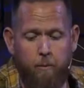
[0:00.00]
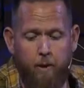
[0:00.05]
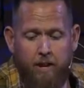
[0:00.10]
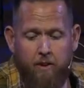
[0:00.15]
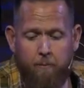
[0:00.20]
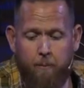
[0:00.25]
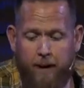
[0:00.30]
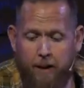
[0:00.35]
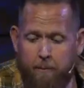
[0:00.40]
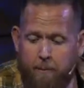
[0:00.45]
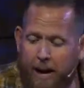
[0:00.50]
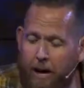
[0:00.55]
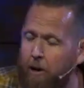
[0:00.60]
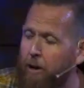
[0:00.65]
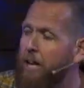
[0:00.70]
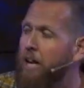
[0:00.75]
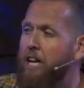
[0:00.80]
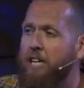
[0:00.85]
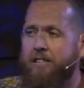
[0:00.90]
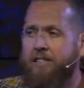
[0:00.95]
would have been about
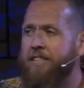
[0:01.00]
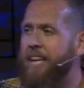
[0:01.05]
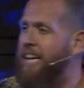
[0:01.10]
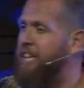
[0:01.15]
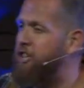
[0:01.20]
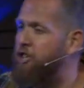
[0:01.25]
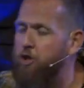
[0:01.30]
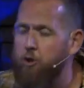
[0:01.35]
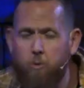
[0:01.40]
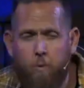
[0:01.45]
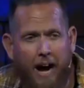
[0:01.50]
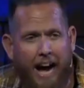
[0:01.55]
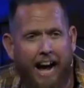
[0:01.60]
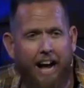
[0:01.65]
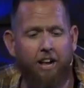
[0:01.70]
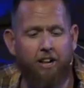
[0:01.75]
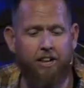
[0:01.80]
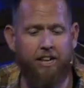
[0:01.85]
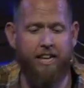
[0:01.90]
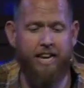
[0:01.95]

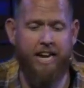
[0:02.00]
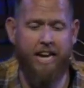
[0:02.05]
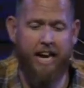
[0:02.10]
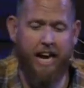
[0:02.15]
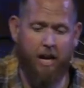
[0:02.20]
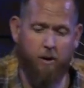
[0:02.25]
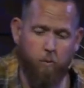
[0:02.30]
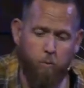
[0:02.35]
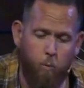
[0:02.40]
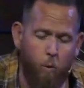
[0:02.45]
sexuality and